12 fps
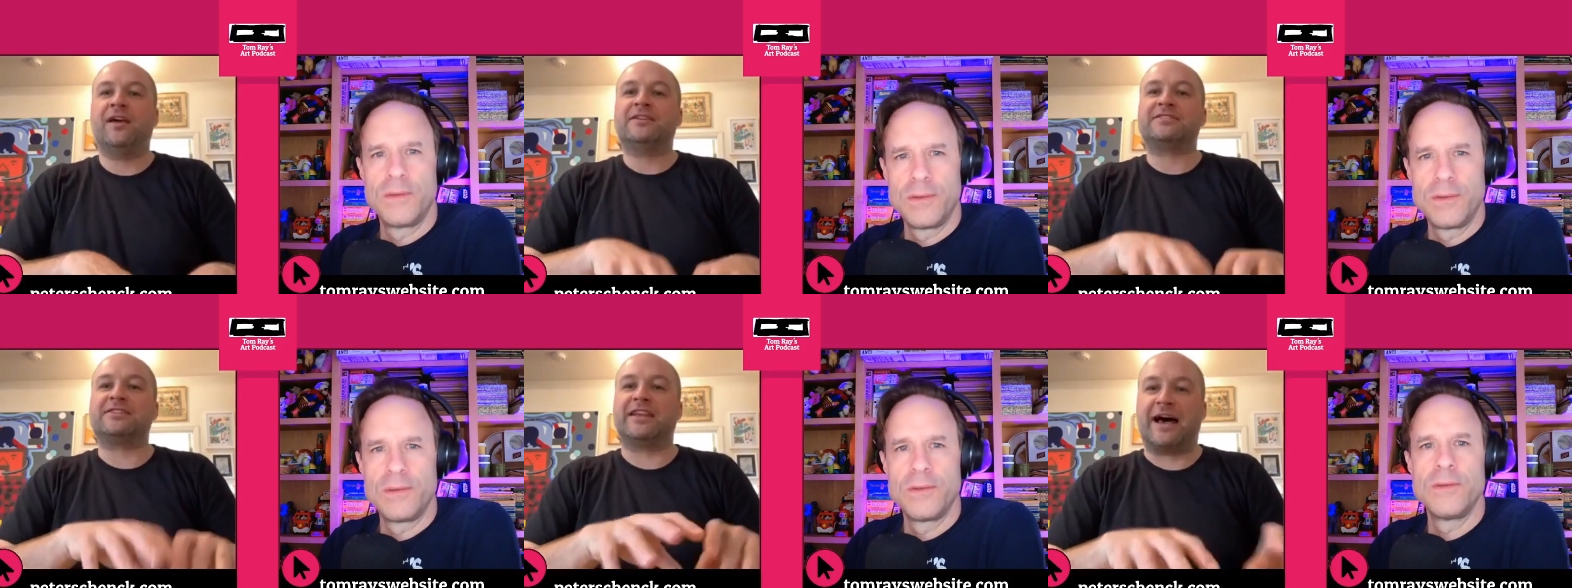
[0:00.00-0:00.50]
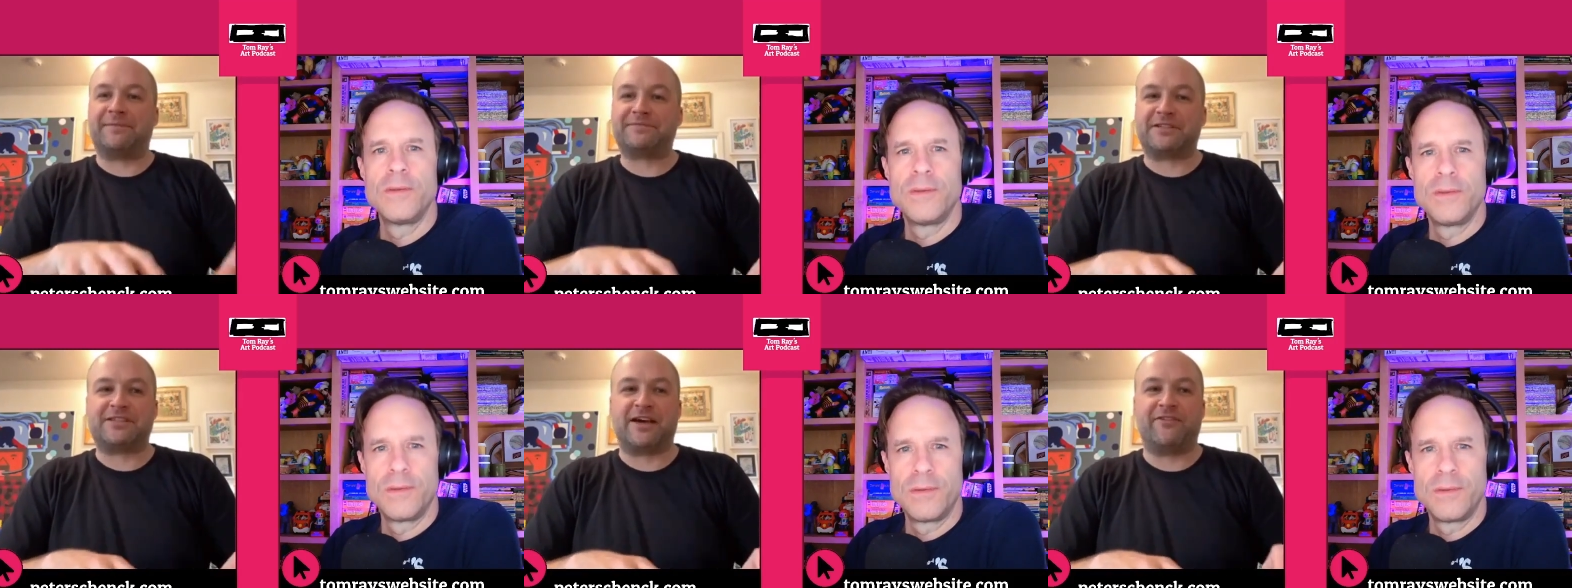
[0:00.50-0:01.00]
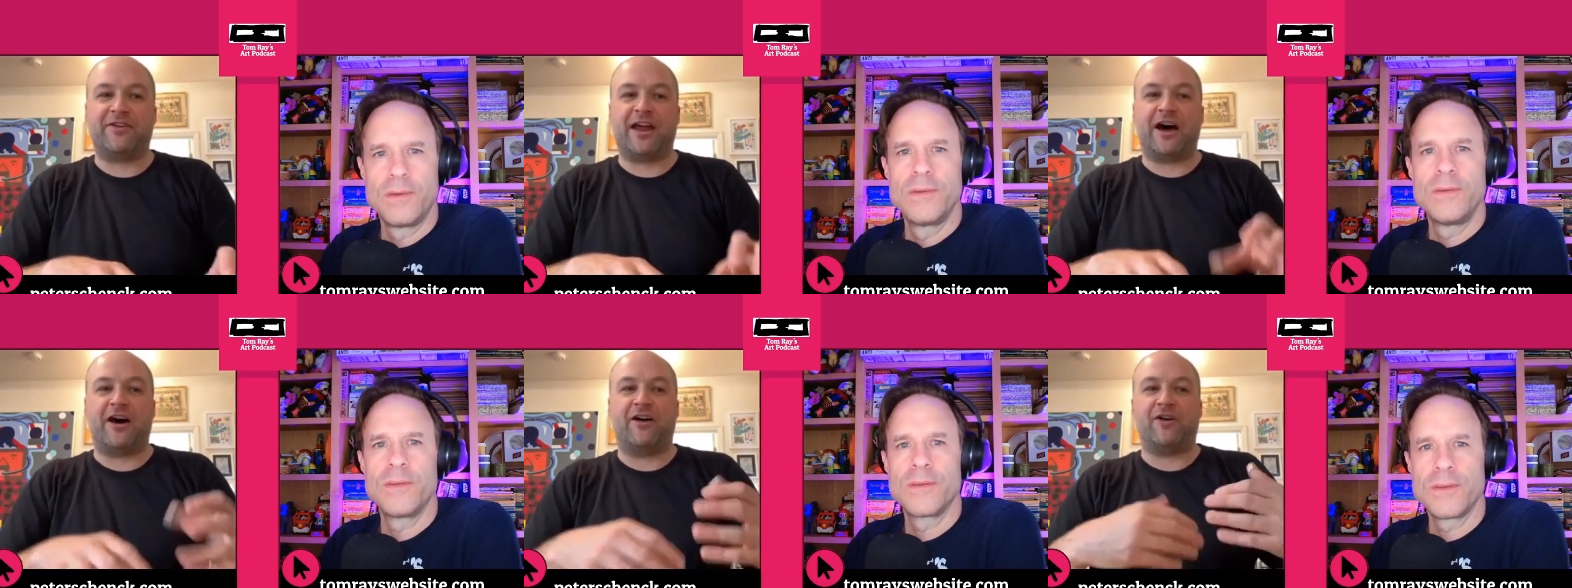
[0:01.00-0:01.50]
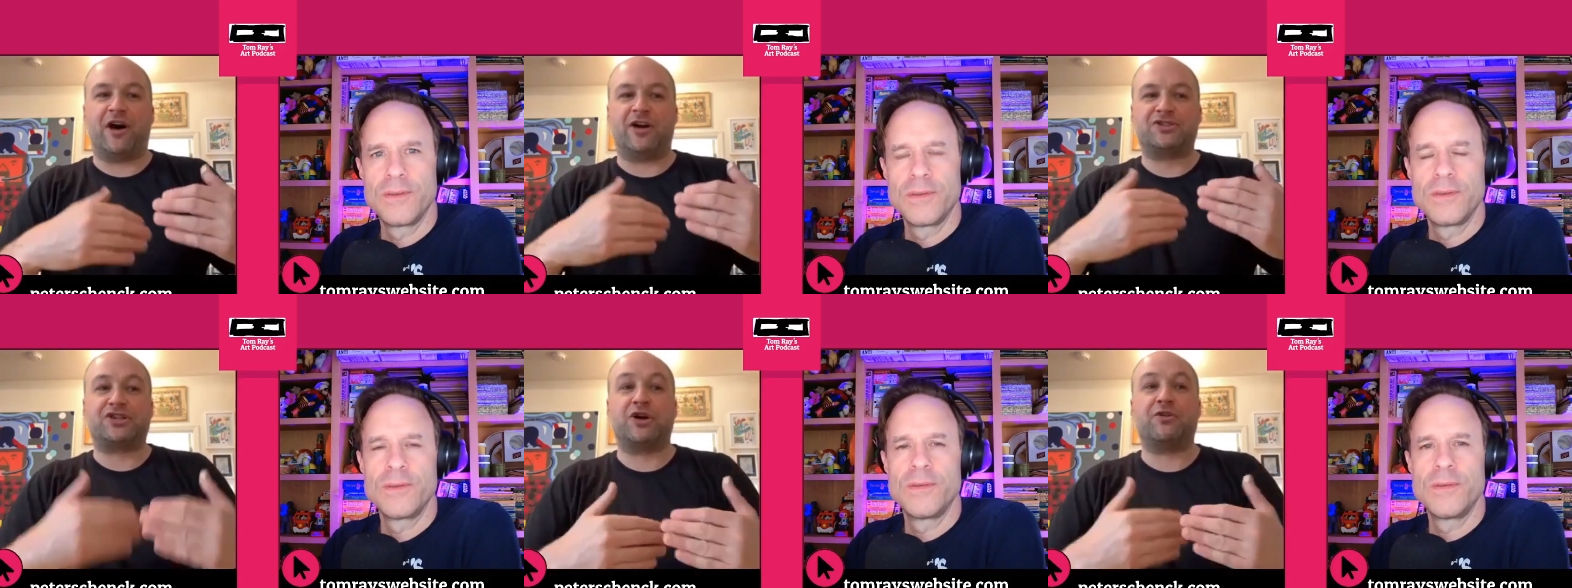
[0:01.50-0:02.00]
Speaker 1: synopsis of it of a
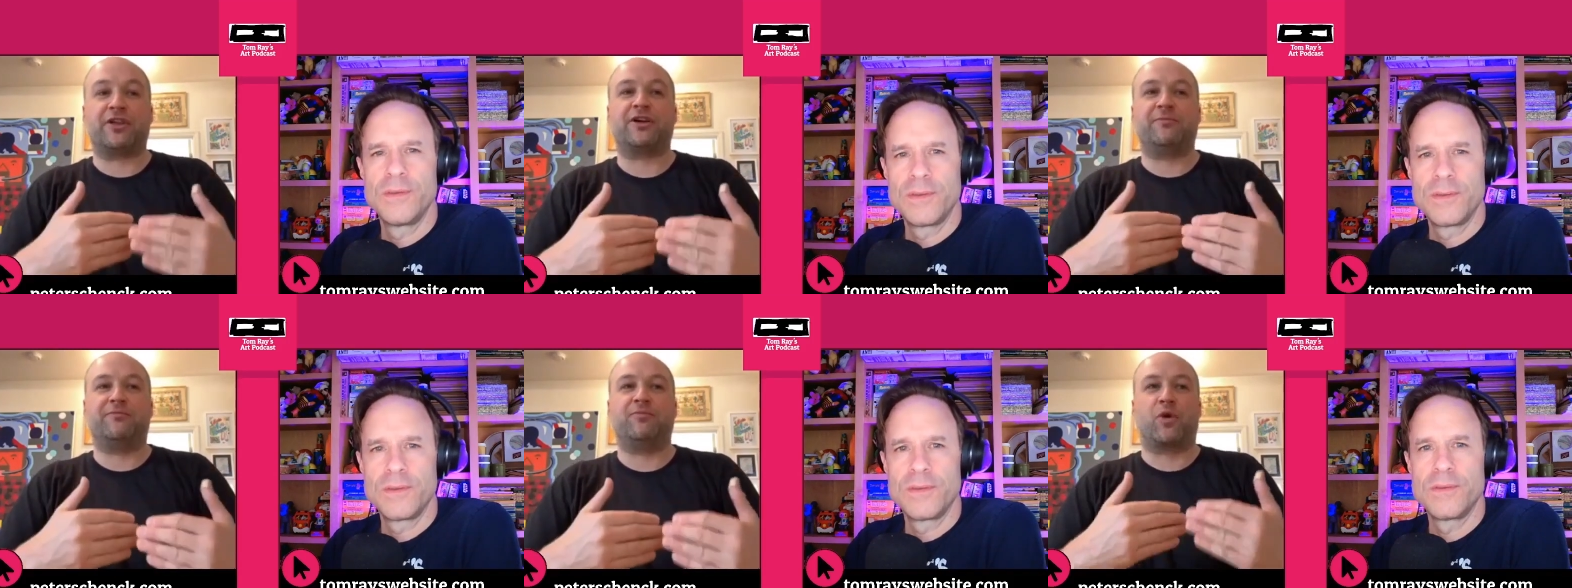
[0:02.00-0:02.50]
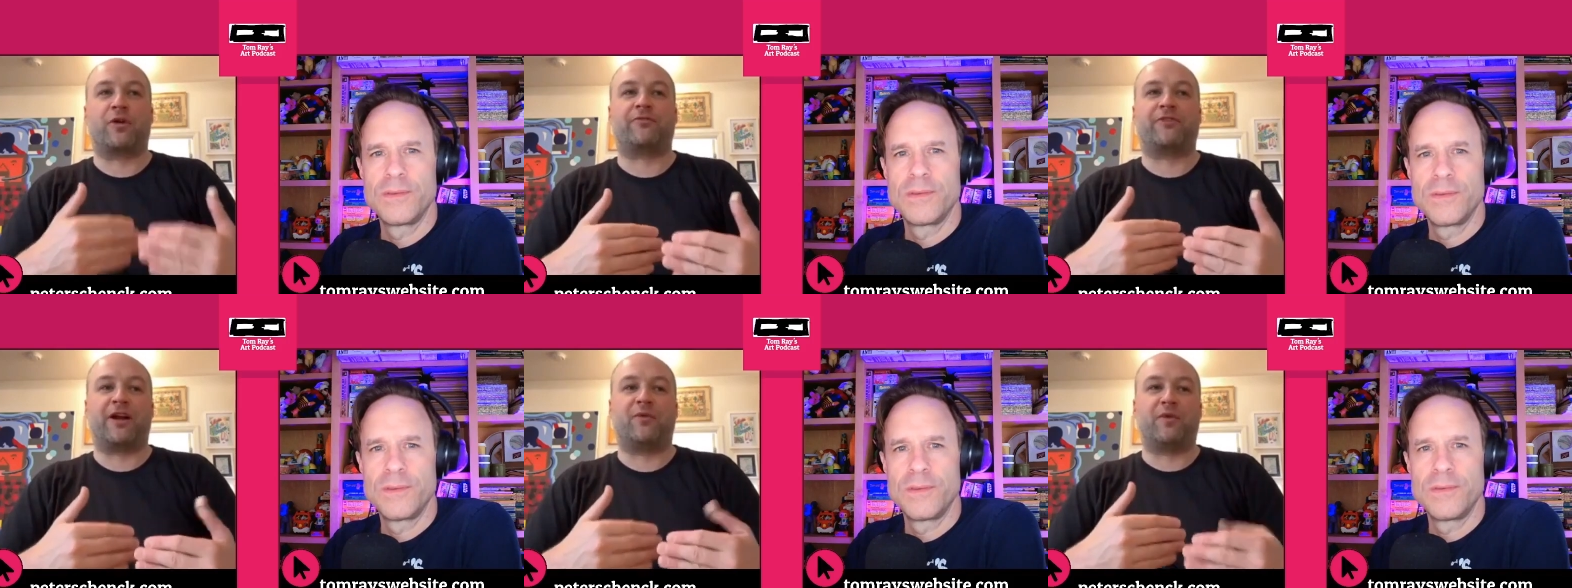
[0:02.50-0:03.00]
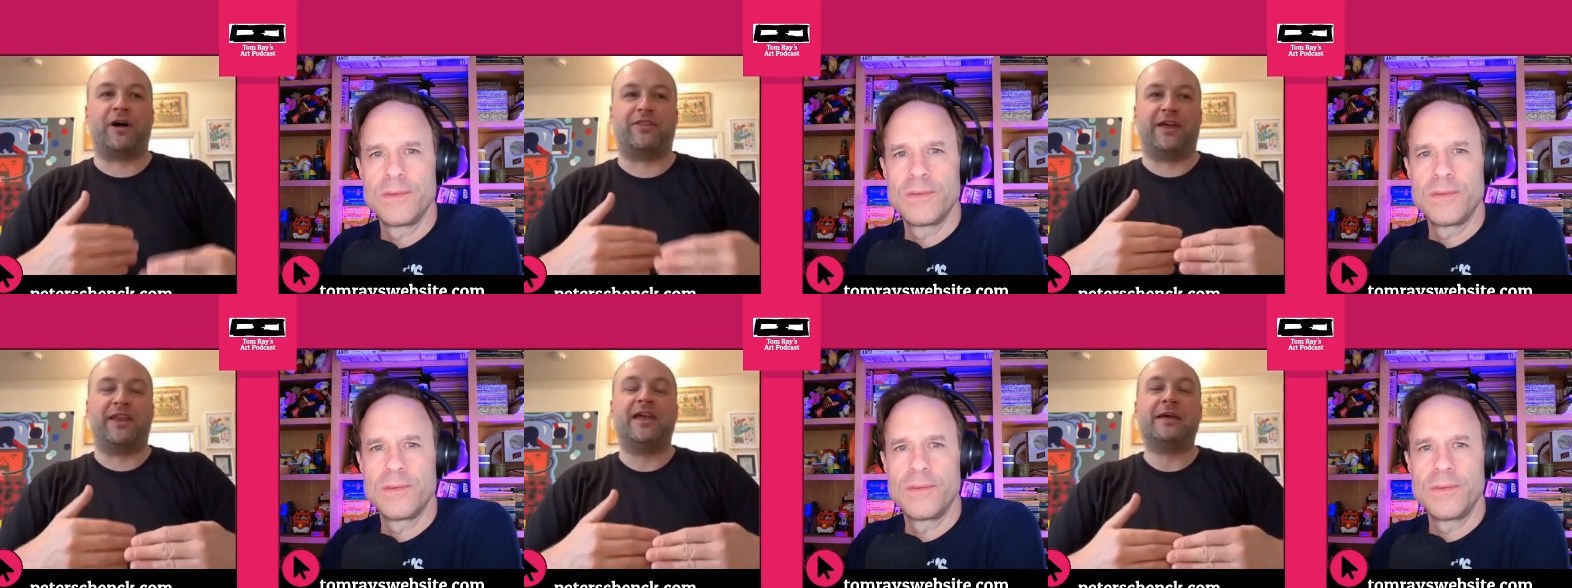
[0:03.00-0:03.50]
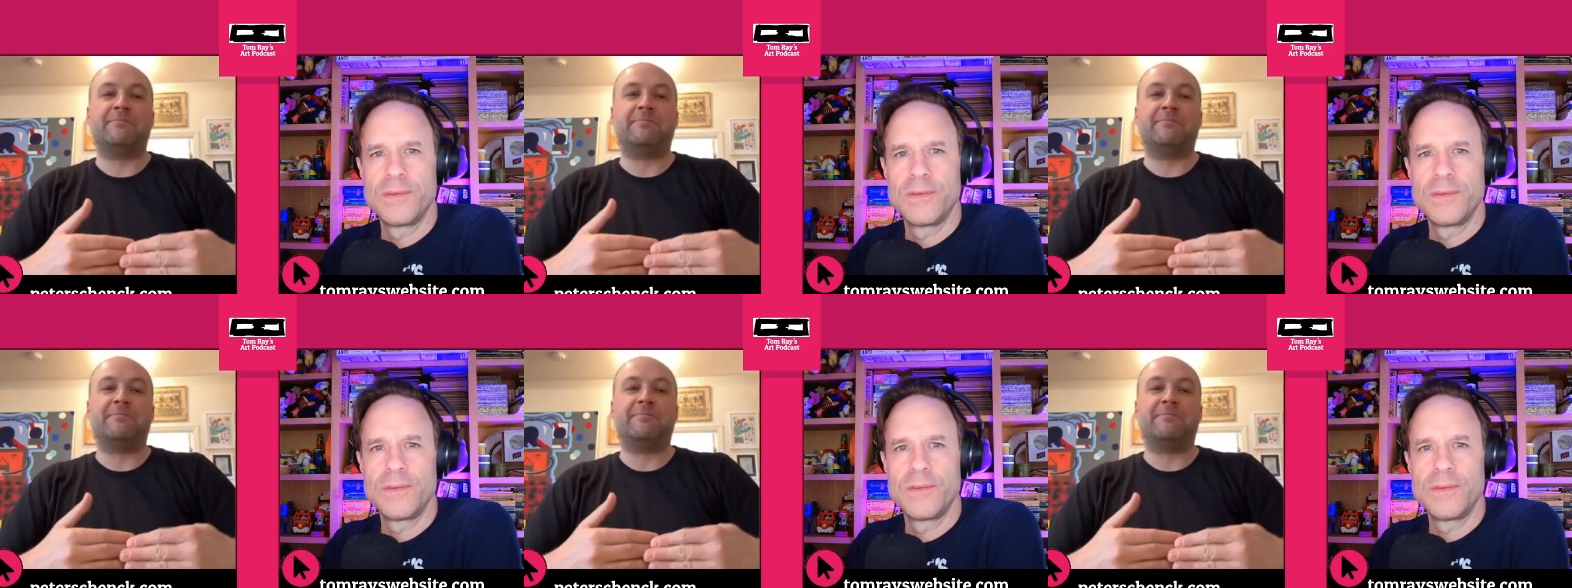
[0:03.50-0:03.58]
show that could work very well that